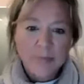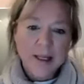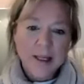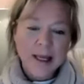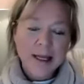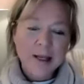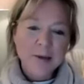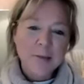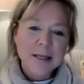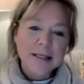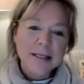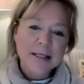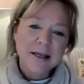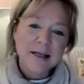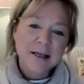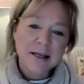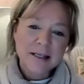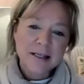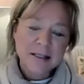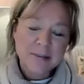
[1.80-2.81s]
Hello, my
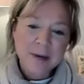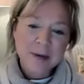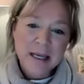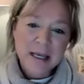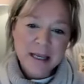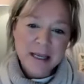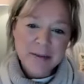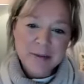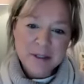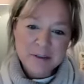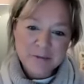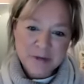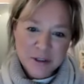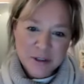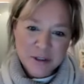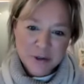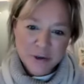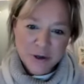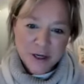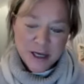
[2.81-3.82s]
darlings. My name is
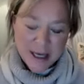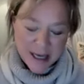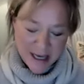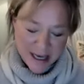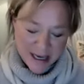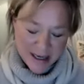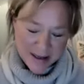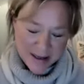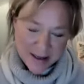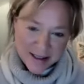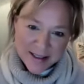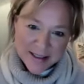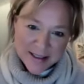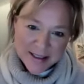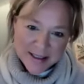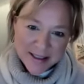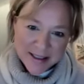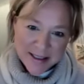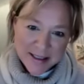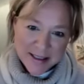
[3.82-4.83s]
Victoria, and
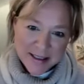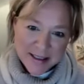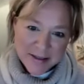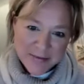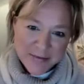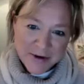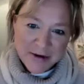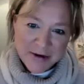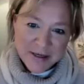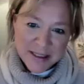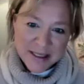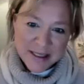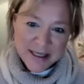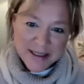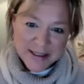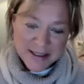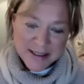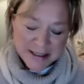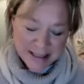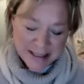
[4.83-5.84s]
this is
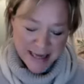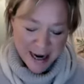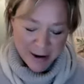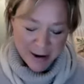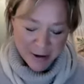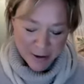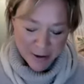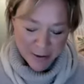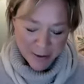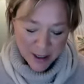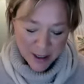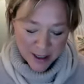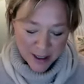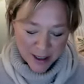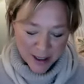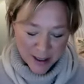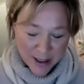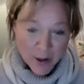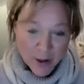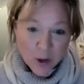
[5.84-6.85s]
Veritas Tarot
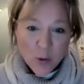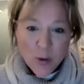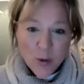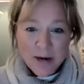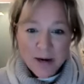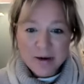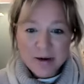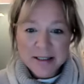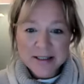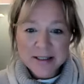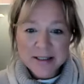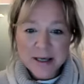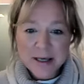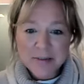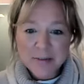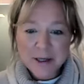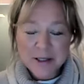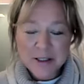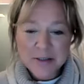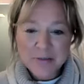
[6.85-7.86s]
Aquarius. I'm
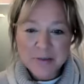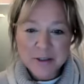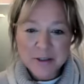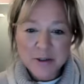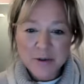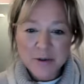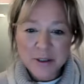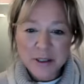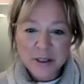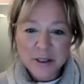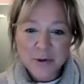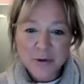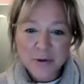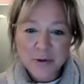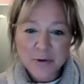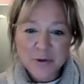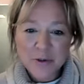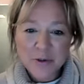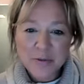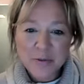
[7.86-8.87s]
going to be doing
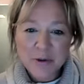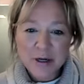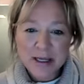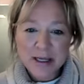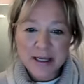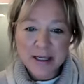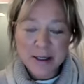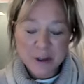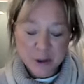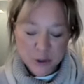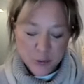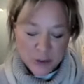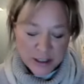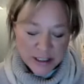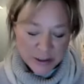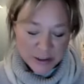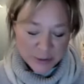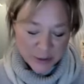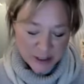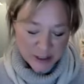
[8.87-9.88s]
your spring
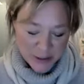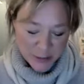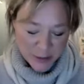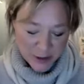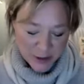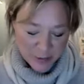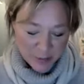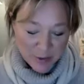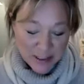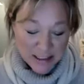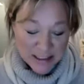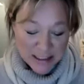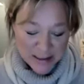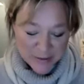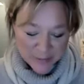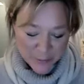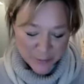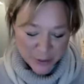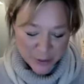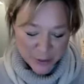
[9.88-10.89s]
2021 reading
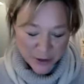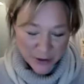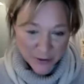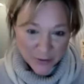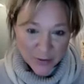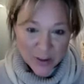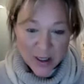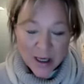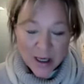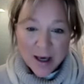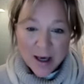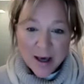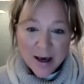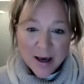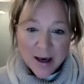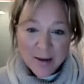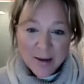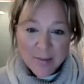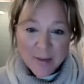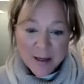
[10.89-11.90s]
for you.
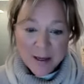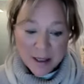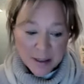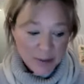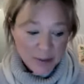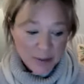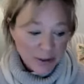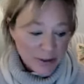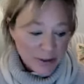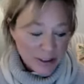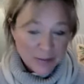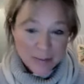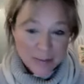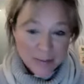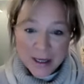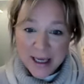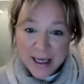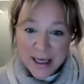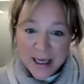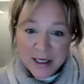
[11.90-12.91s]
Um, I'm going to be using
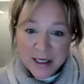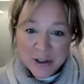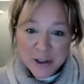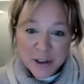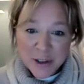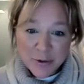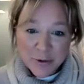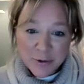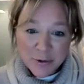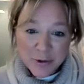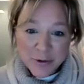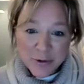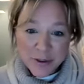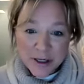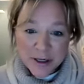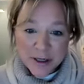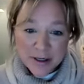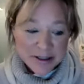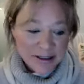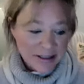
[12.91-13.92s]
my energy oracle
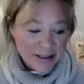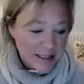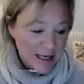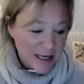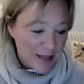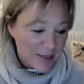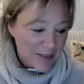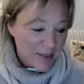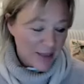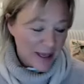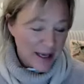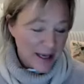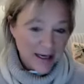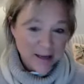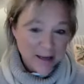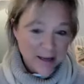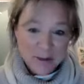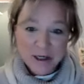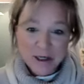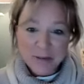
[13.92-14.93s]
cards, and then
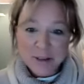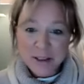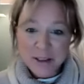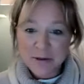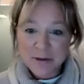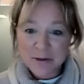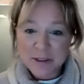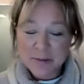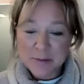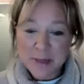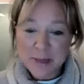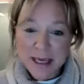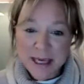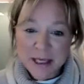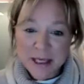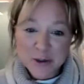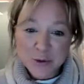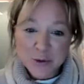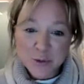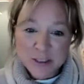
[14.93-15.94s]
I'm going to be using my
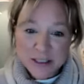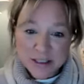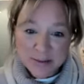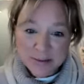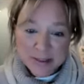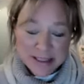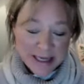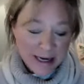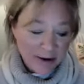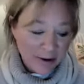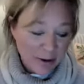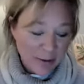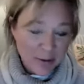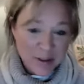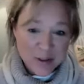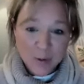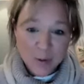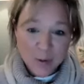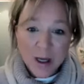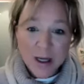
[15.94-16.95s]
angel wisdom tarot
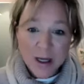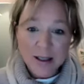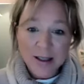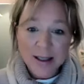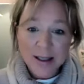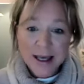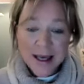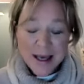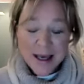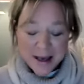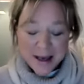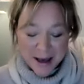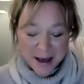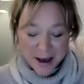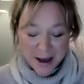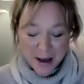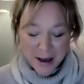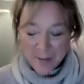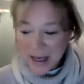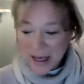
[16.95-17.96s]
as well.
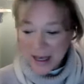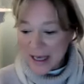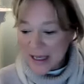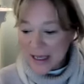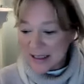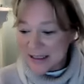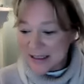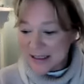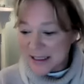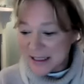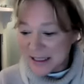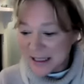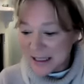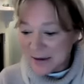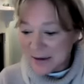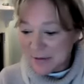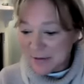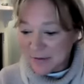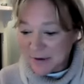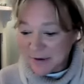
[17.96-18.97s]
Um, and
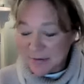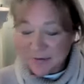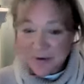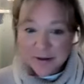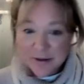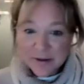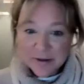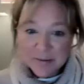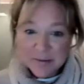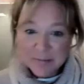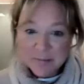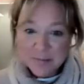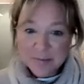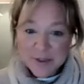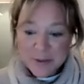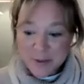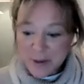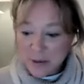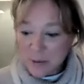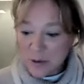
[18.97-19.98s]
if I feel
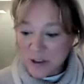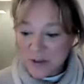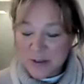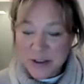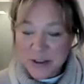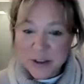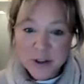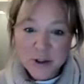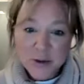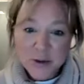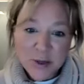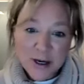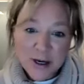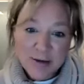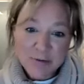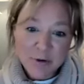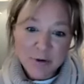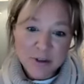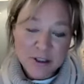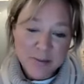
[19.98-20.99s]
Spirit wants me to do,
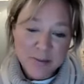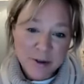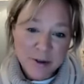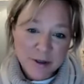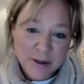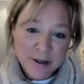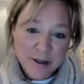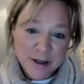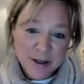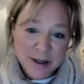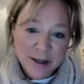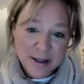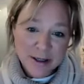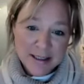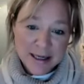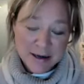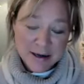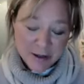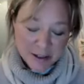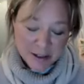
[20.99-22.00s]
I've got some other uh,
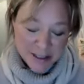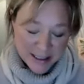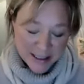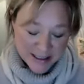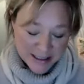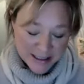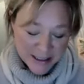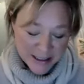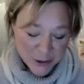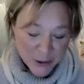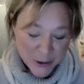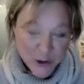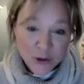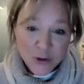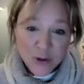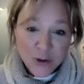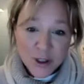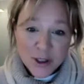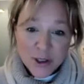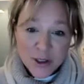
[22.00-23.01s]
tarot decks here
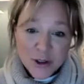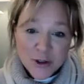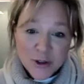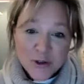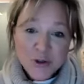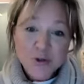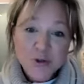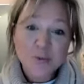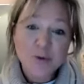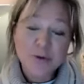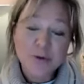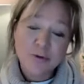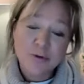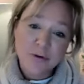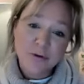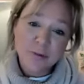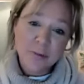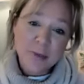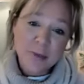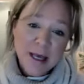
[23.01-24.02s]
too to pull
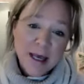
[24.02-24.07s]
from.